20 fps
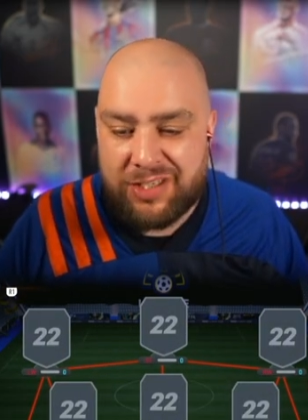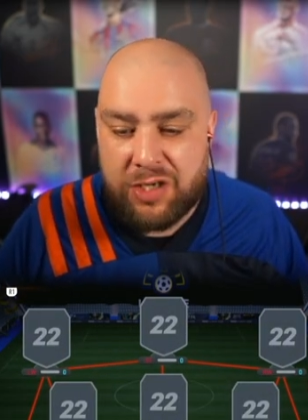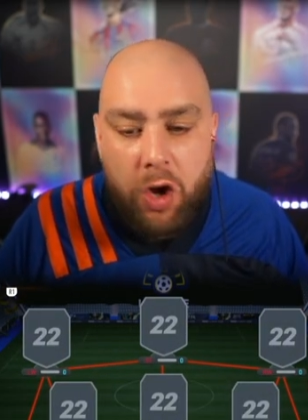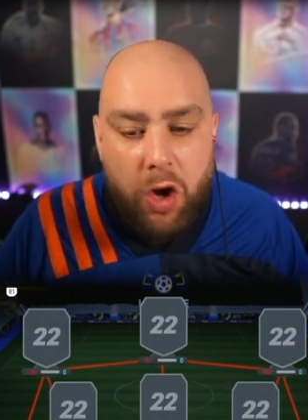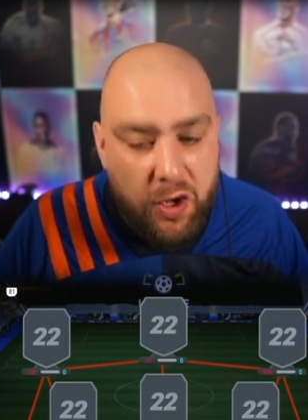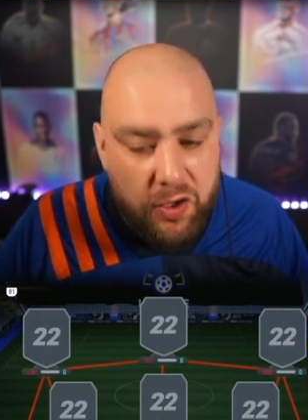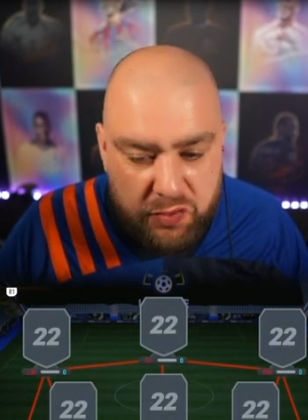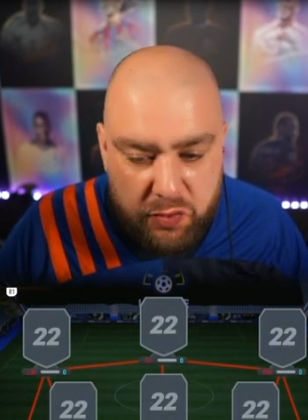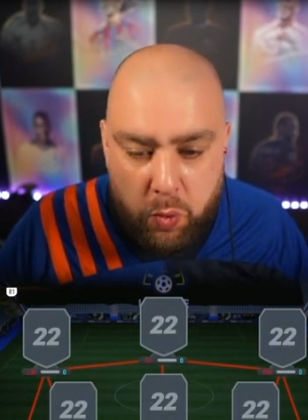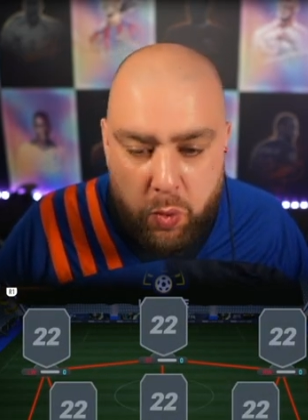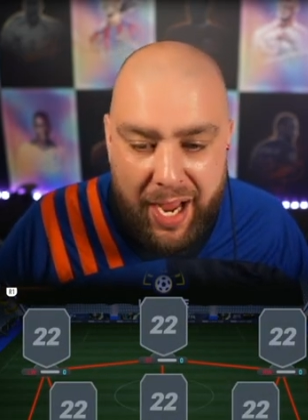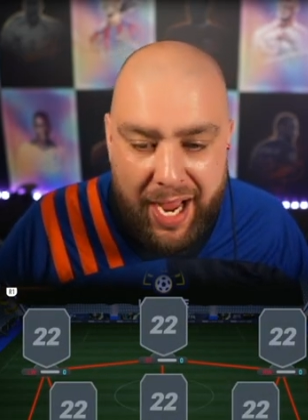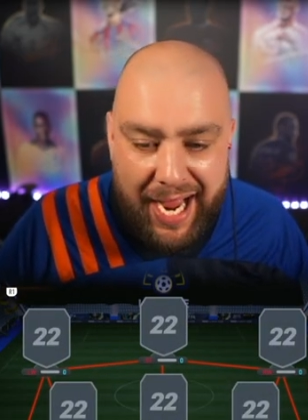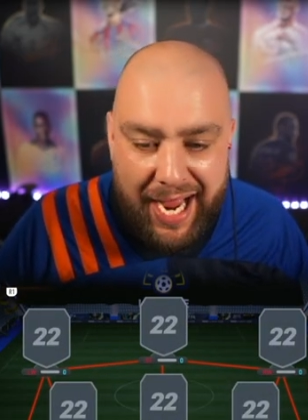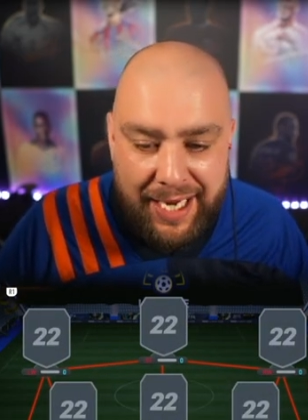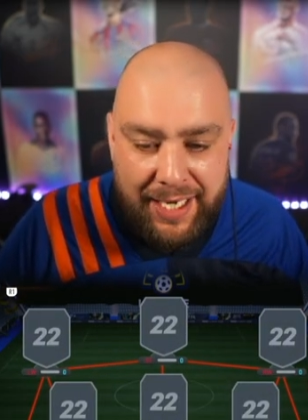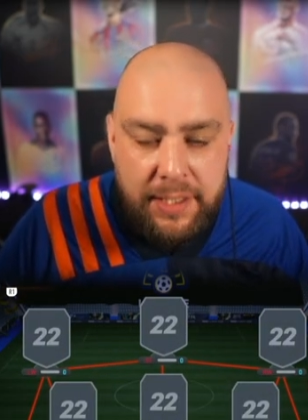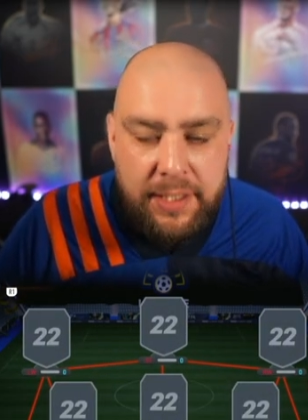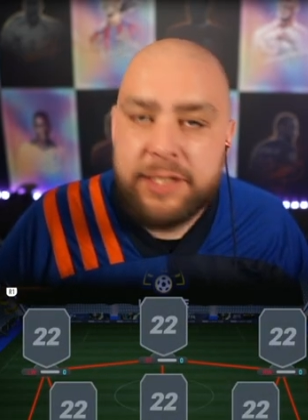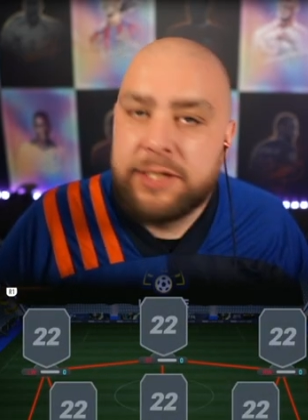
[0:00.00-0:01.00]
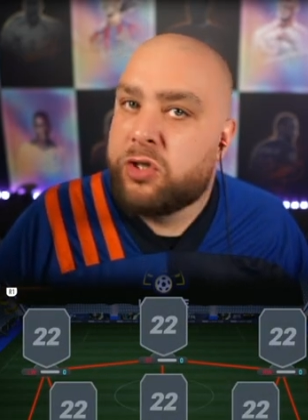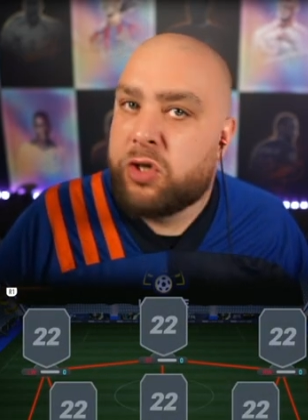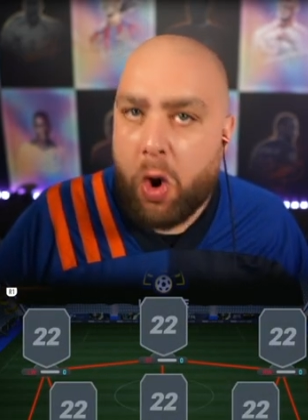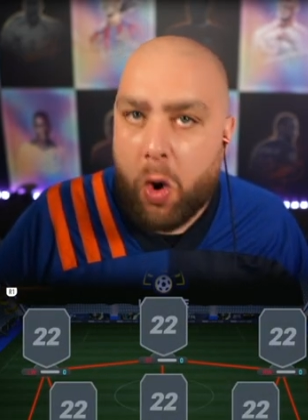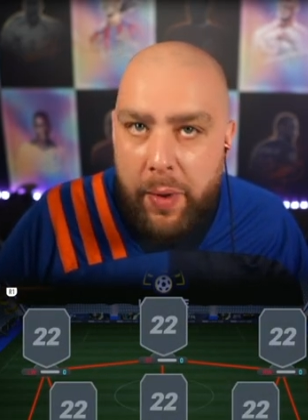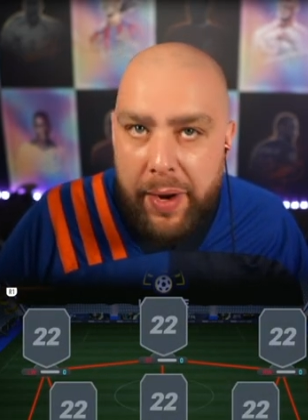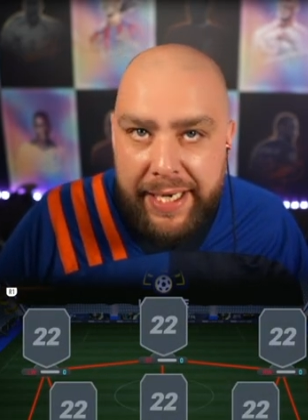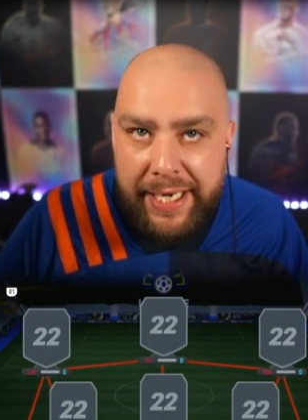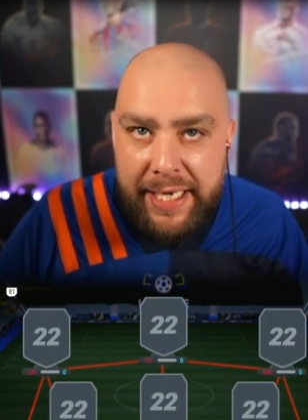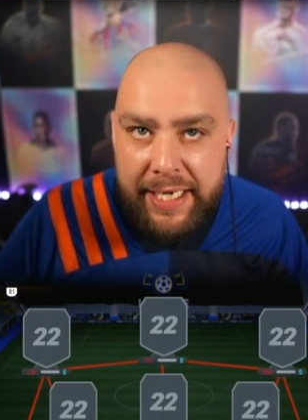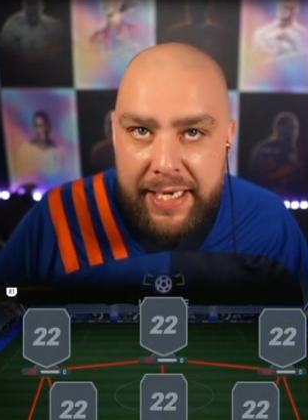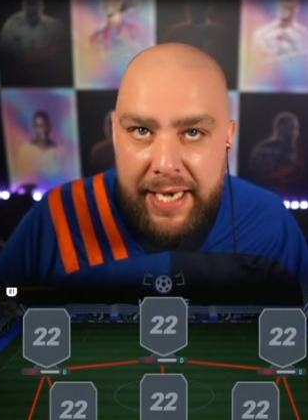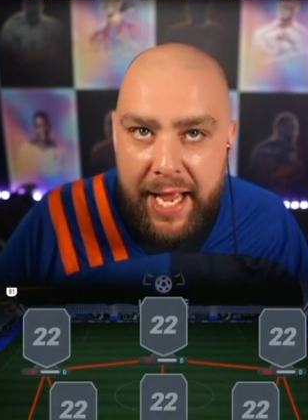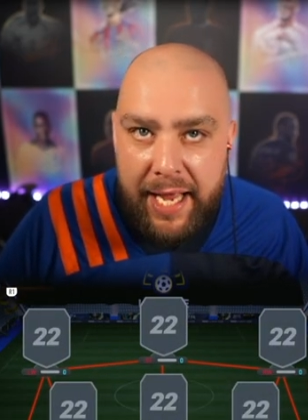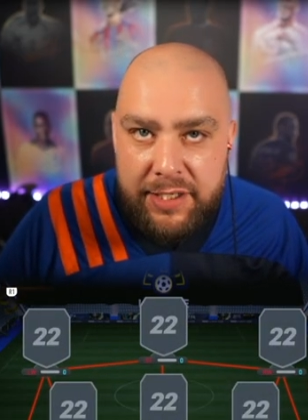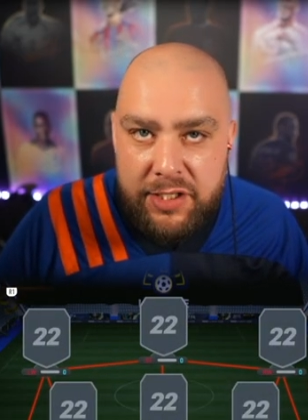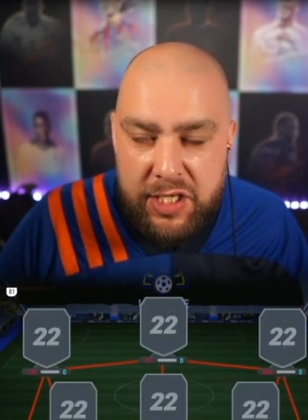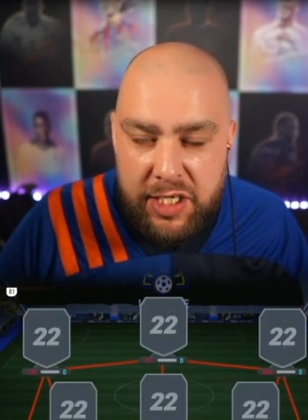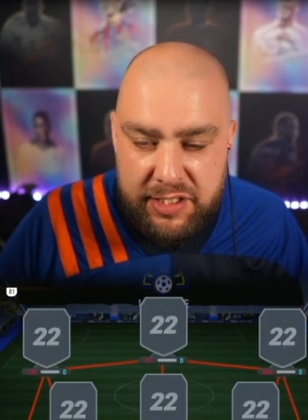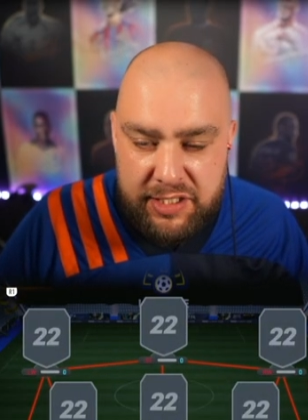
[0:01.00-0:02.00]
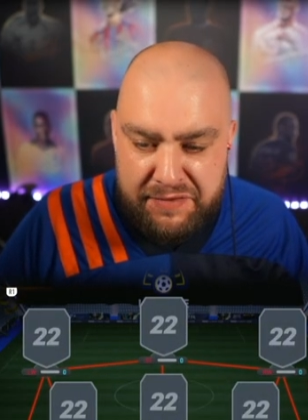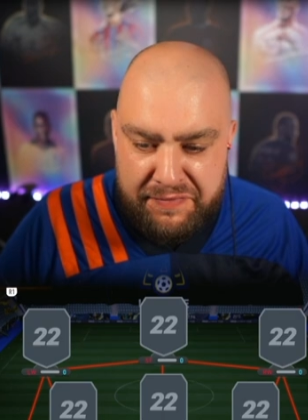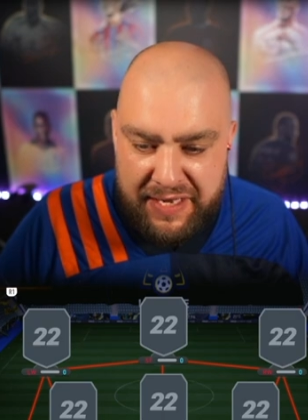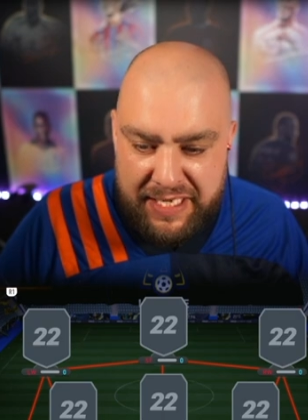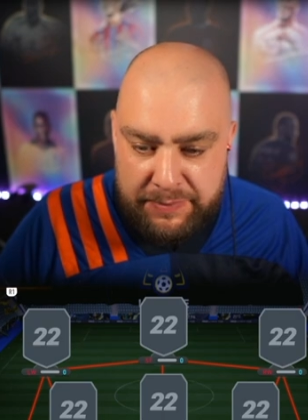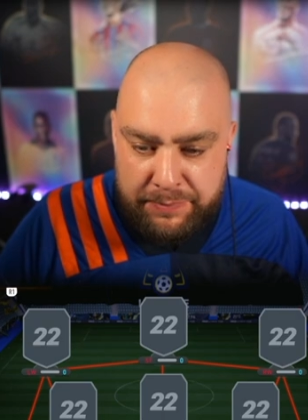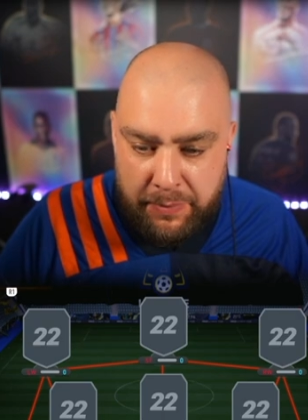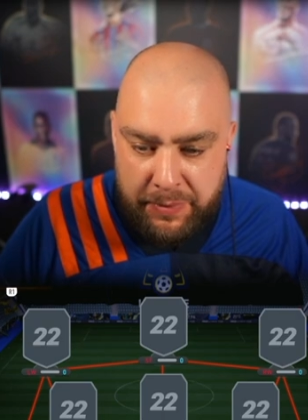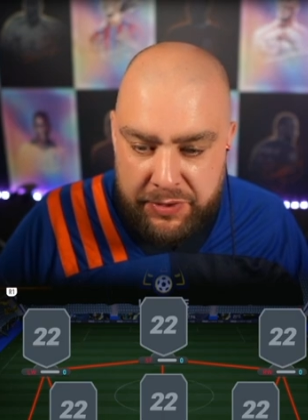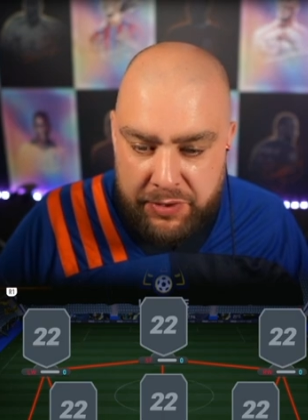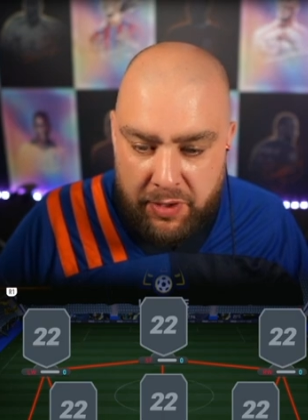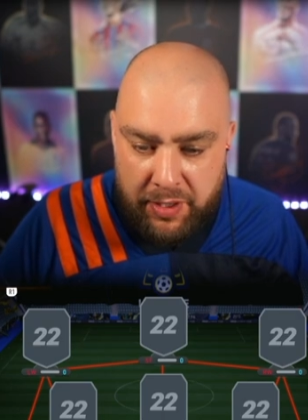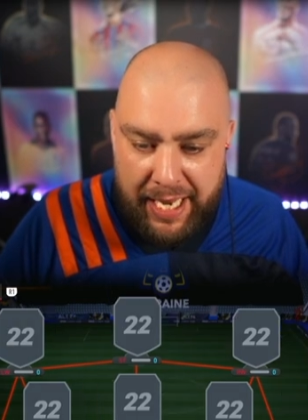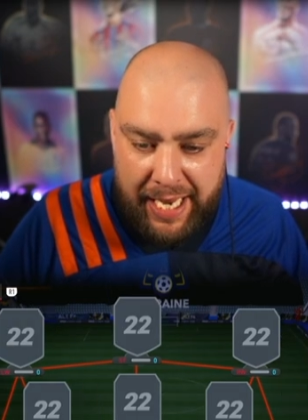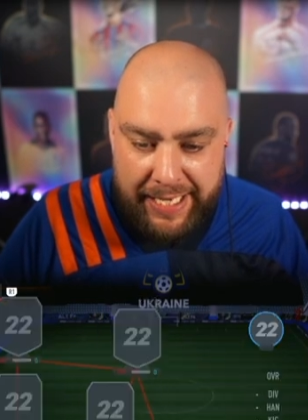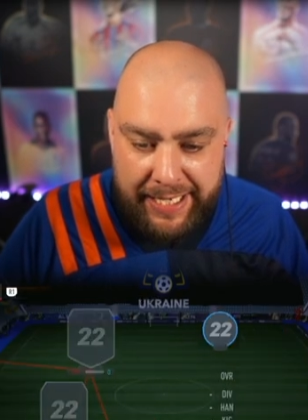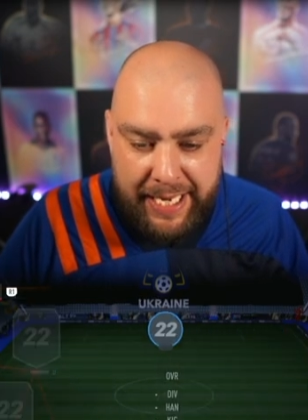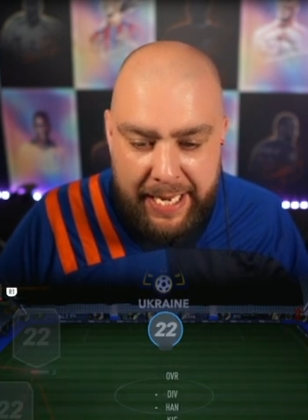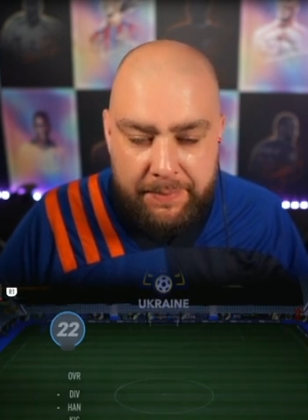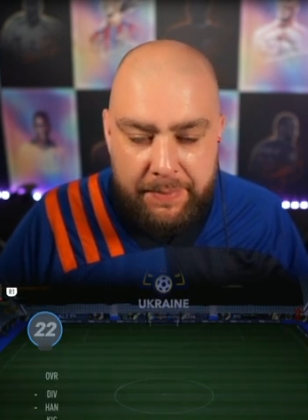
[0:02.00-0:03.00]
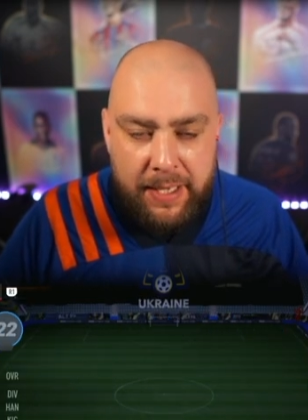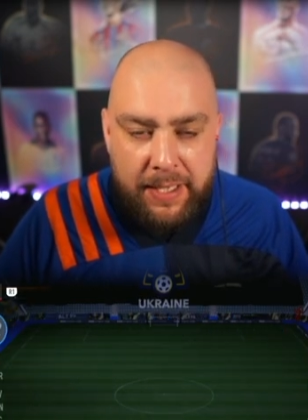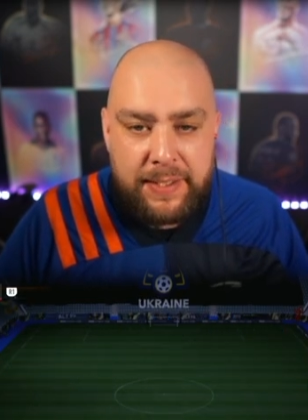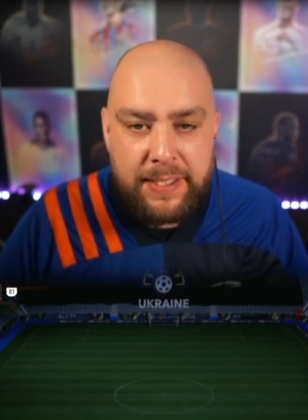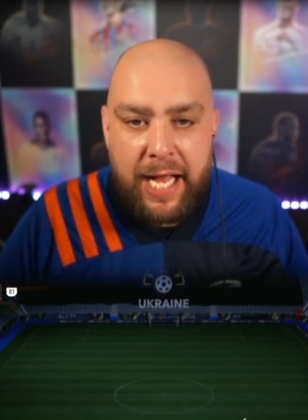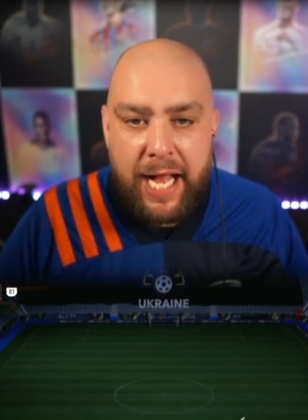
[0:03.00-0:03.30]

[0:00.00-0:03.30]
Courtois going in there. Chelsea fans probably don't like him.